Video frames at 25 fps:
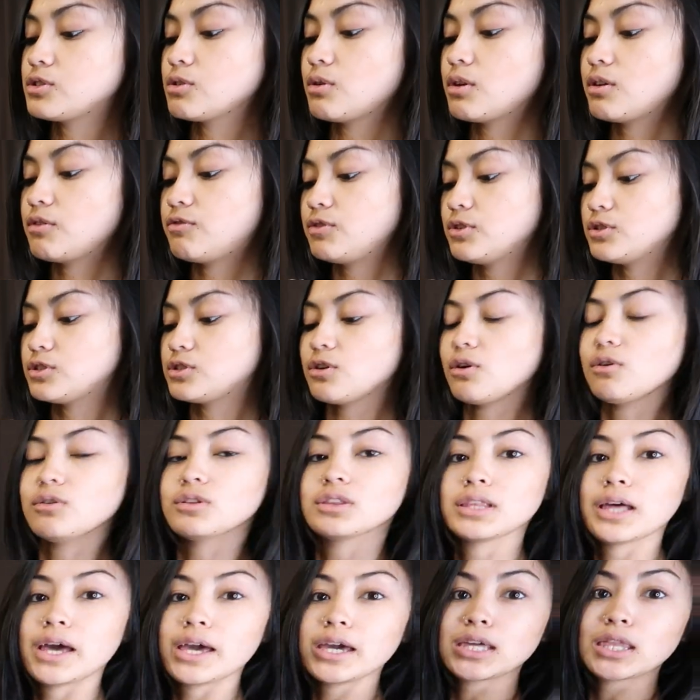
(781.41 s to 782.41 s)
so if you
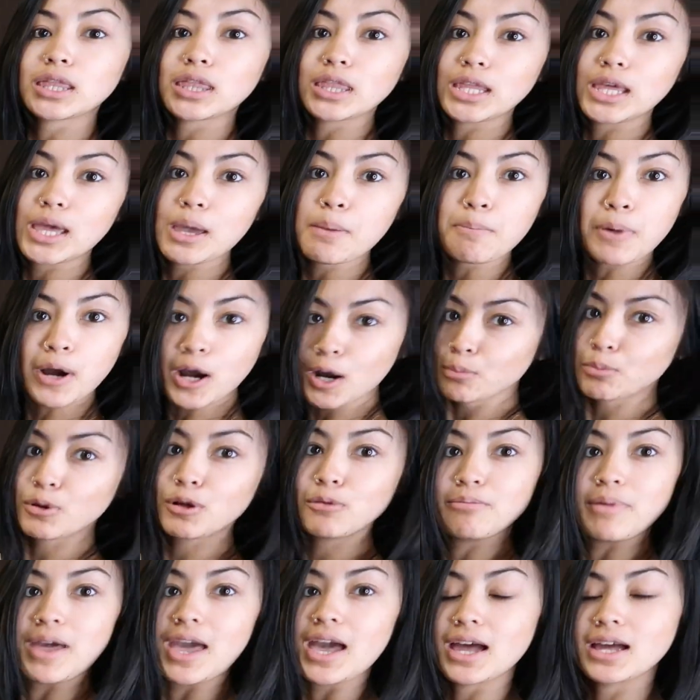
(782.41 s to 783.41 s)
don't like the
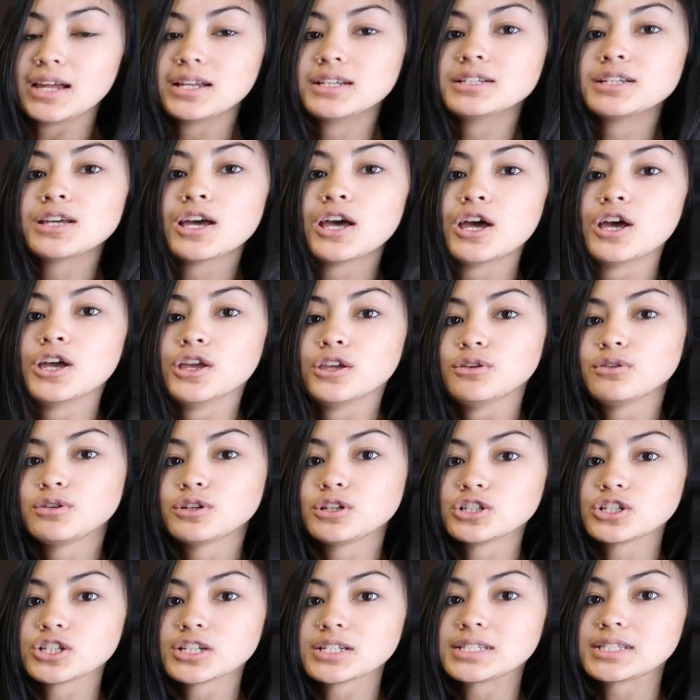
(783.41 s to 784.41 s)
purple band you
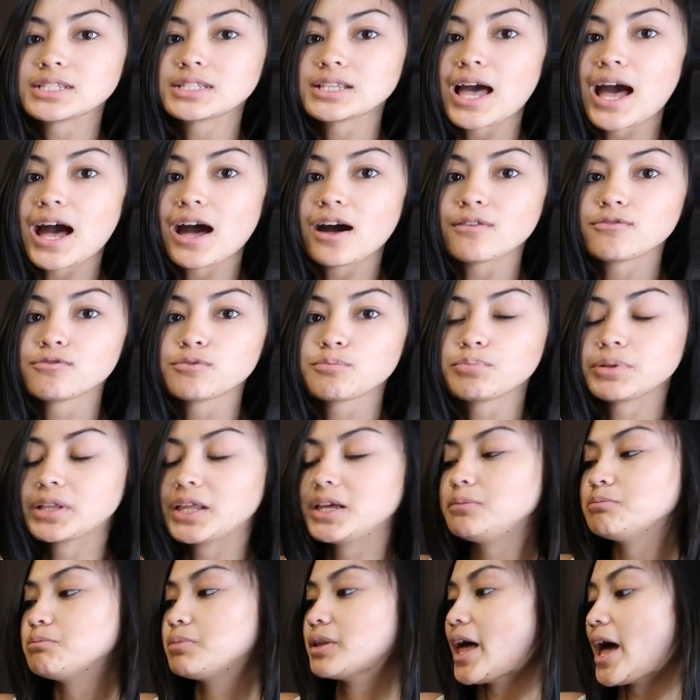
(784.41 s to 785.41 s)
can just have
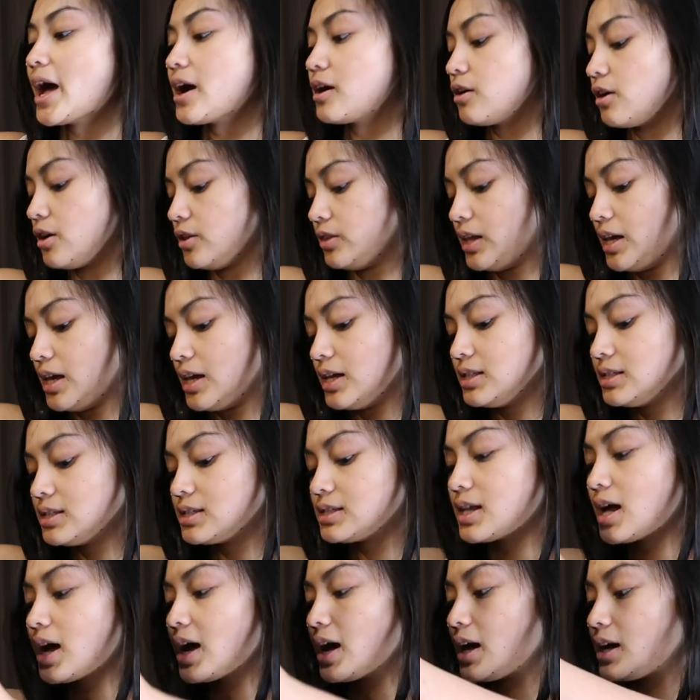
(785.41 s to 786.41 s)
plain black on the
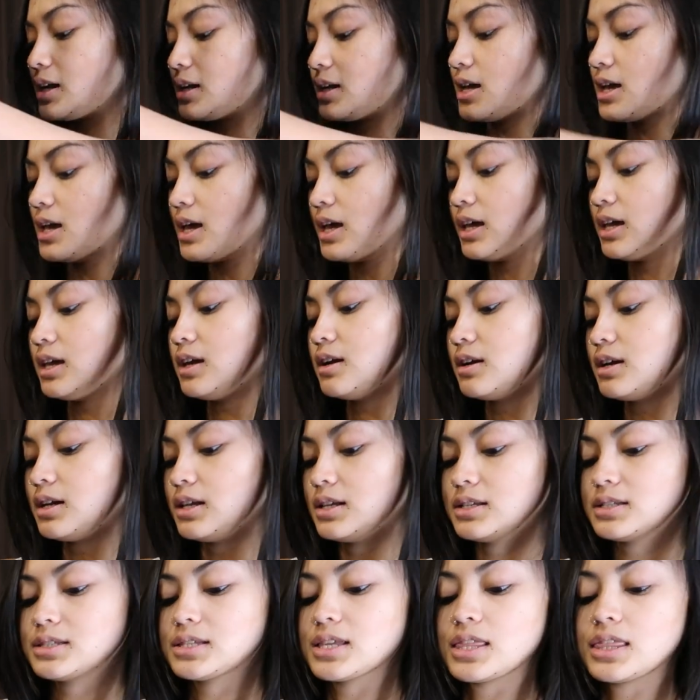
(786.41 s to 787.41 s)
inside here
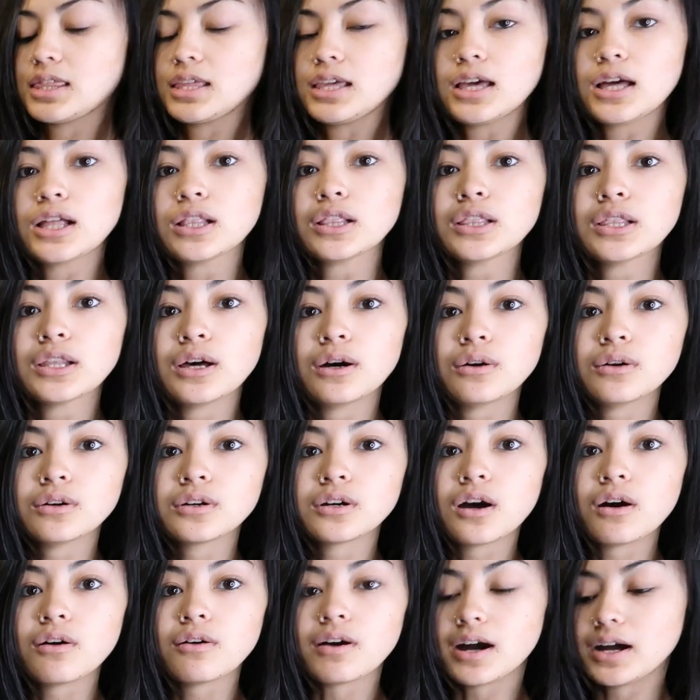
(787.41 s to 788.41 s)
is the
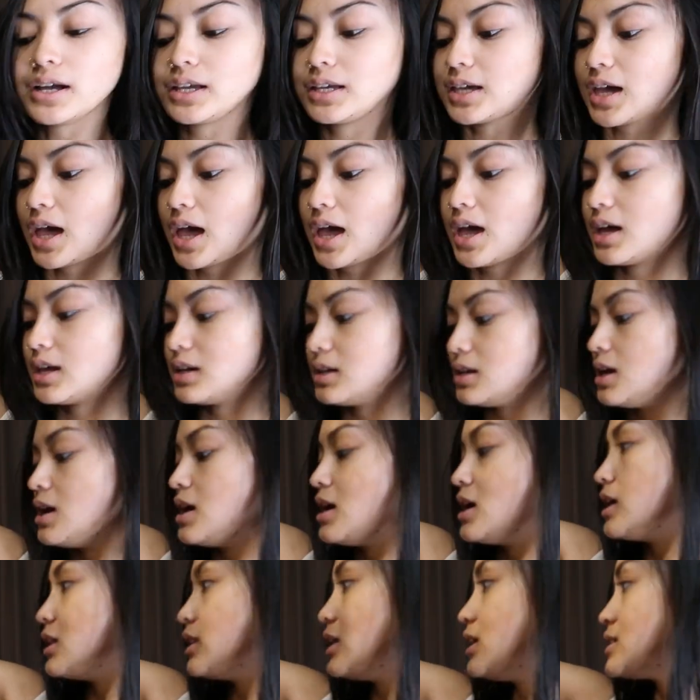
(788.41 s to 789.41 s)
logo again
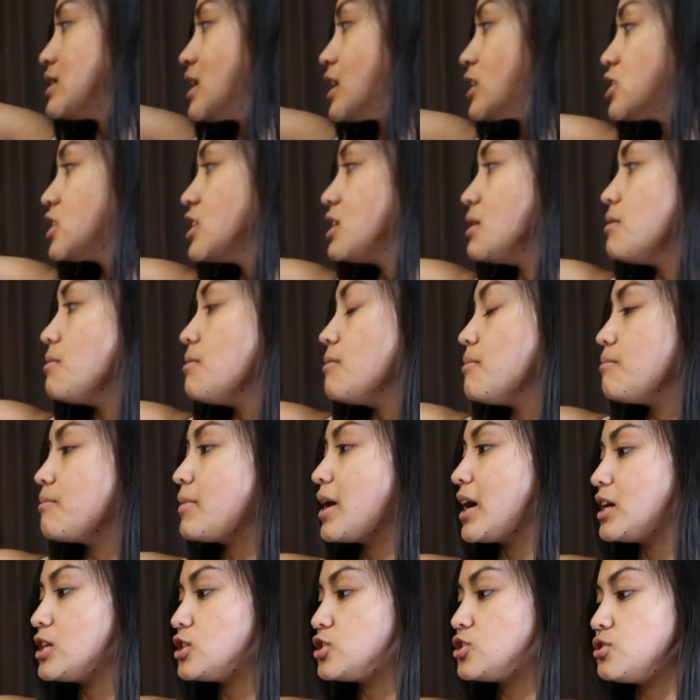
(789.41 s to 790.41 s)
these actually
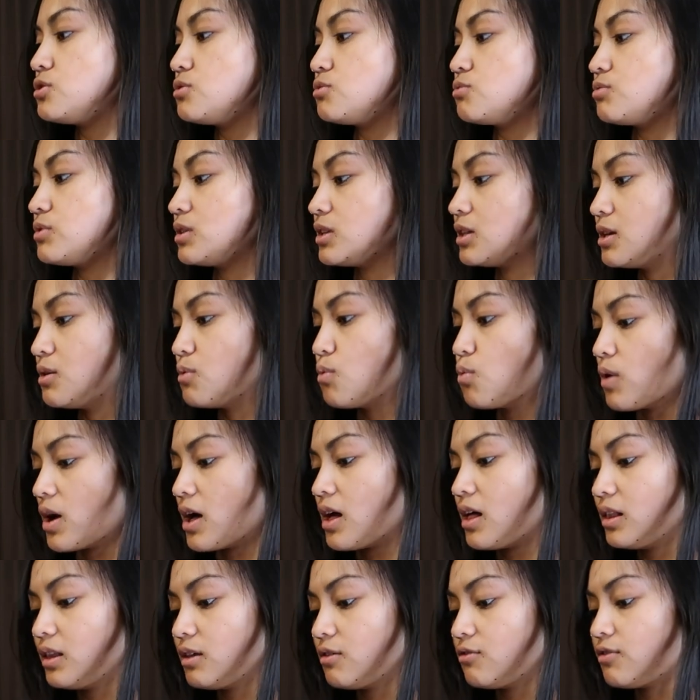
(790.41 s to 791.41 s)
might do really
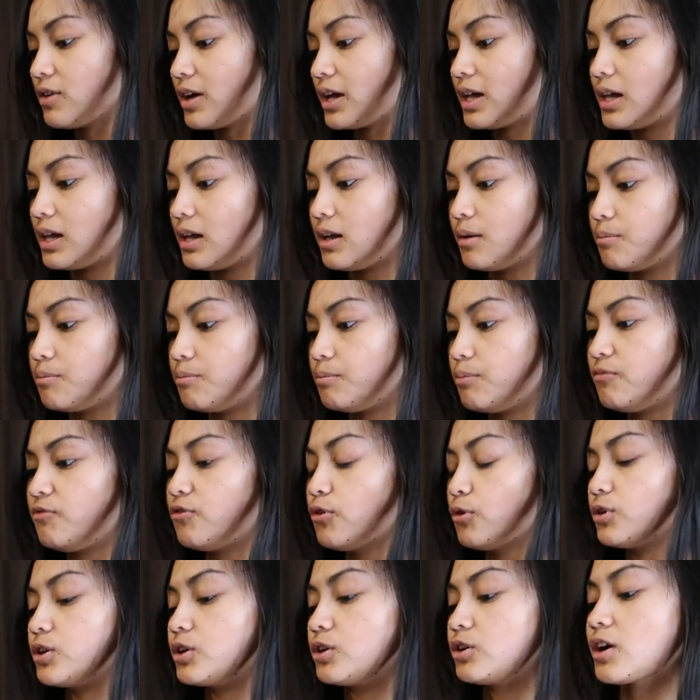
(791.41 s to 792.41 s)
well if i
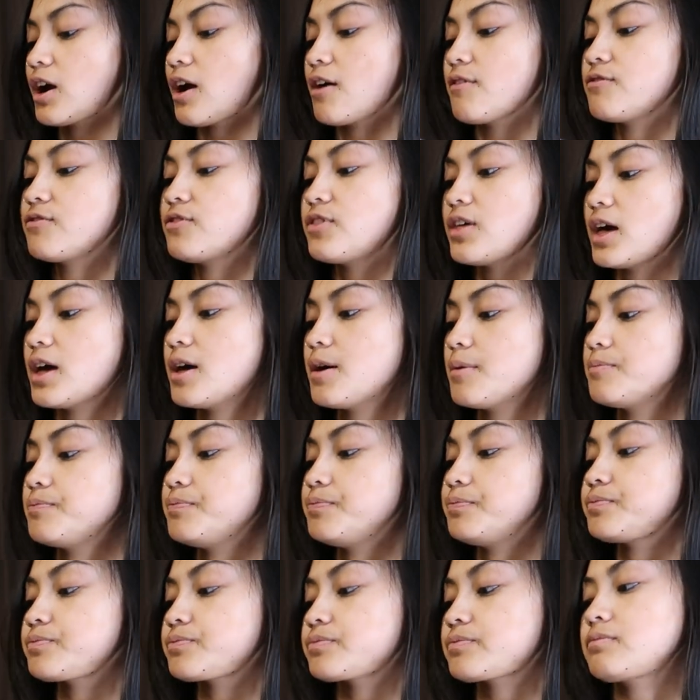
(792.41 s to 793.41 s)
photograph
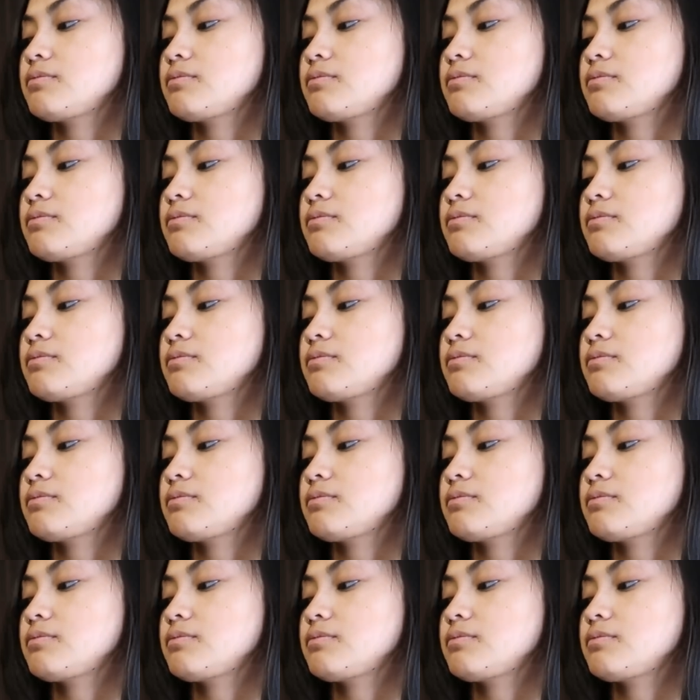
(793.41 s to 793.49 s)
them